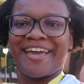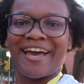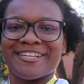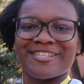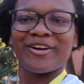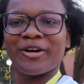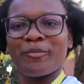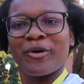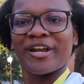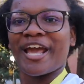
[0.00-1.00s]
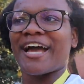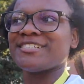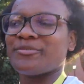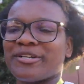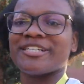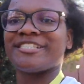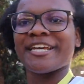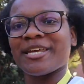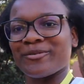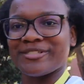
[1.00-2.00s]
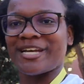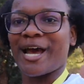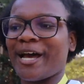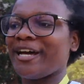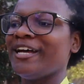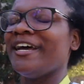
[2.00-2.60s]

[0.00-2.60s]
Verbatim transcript: y'all, so good morning. I just wanted to check in with y'all.